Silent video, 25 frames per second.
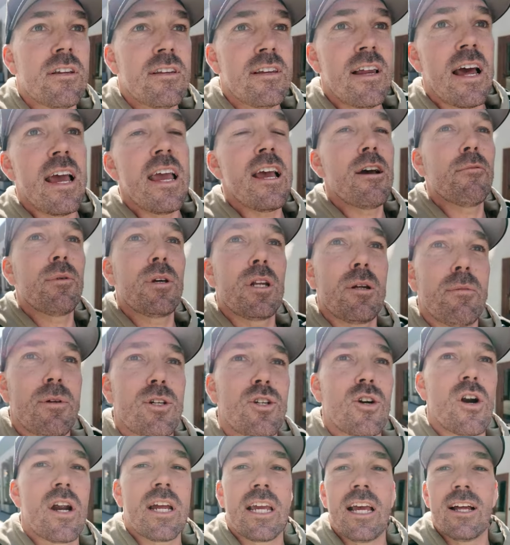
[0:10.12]
today I'm going to
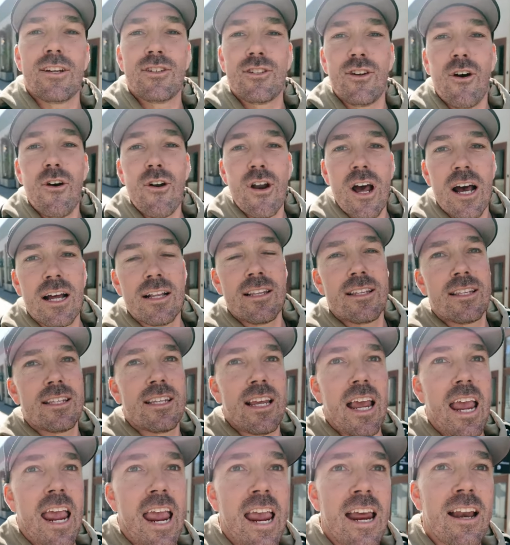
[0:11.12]
be trying out
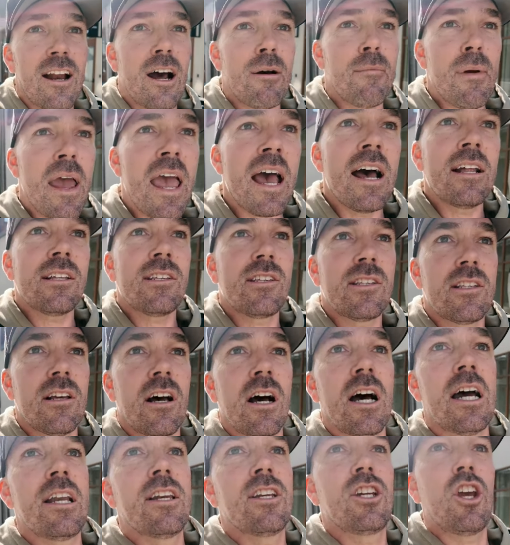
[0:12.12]
donuts, and I'm
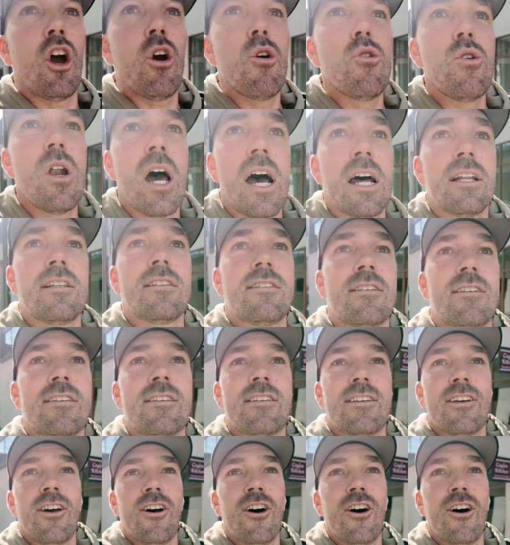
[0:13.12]
outside Gonuts